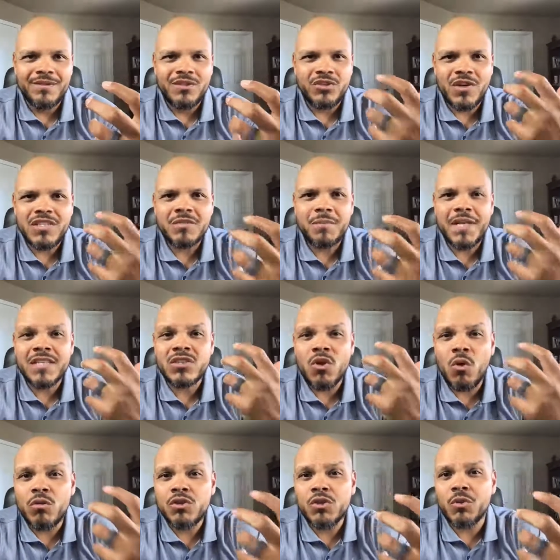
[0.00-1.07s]
Trust me, it's
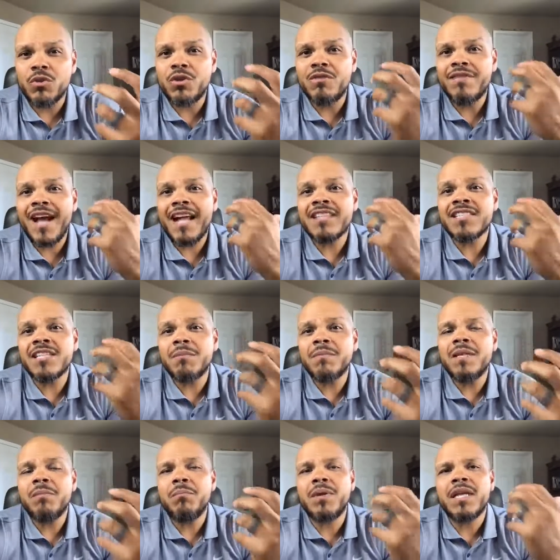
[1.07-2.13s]
cultural. You've got
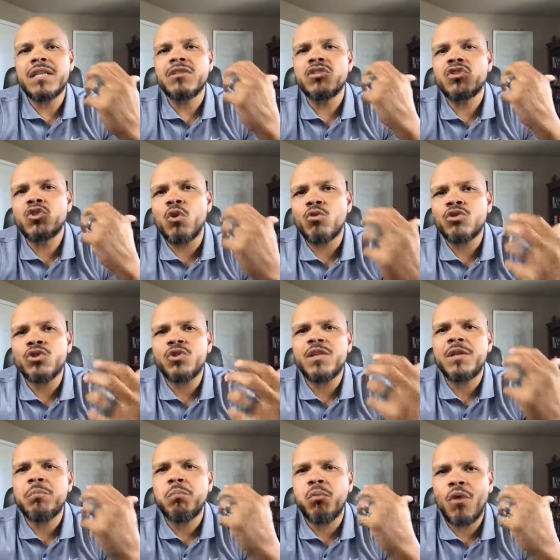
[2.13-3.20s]
something being
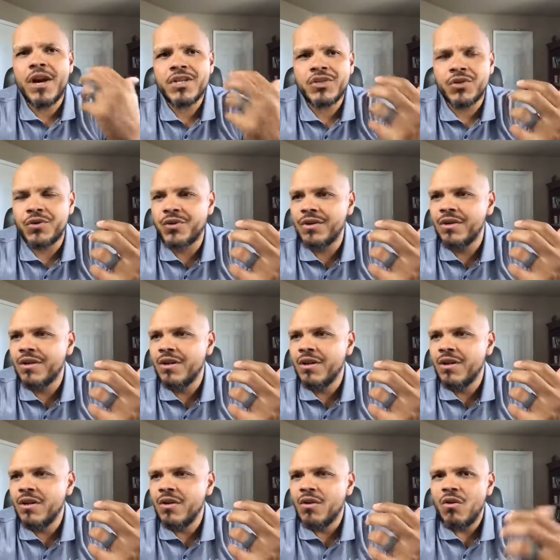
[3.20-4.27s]
socially pressured
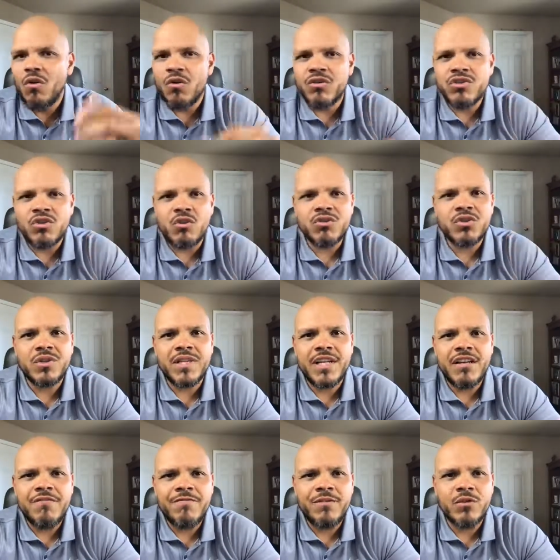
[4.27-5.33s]
or socially
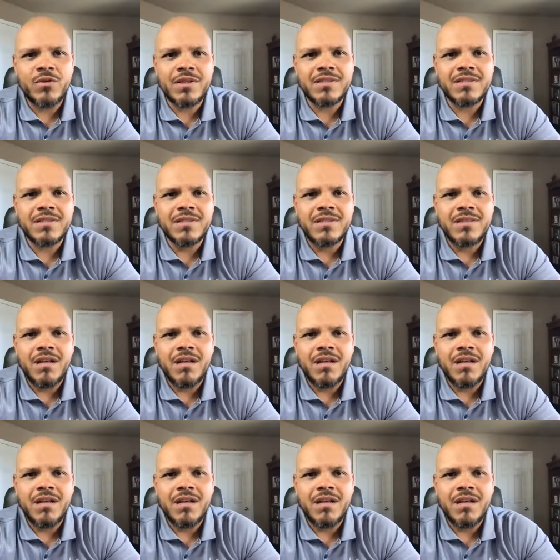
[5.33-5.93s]
influenced.